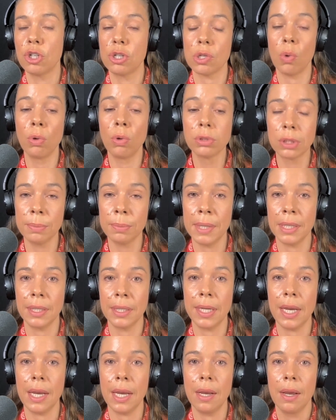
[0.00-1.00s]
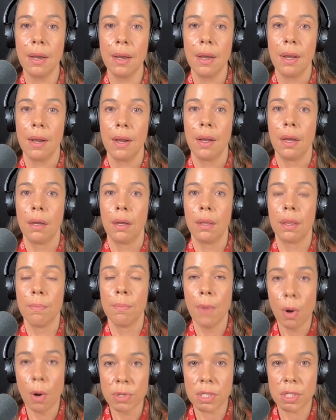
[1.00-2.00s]
which is ultimately
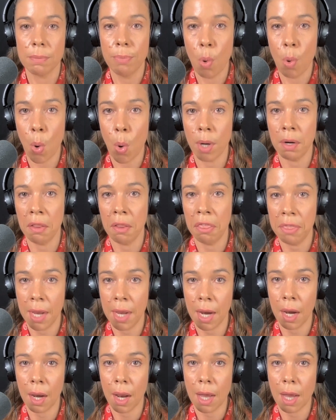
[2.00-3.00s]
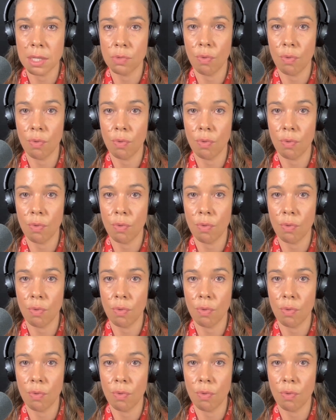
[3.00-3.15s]
the most important thing.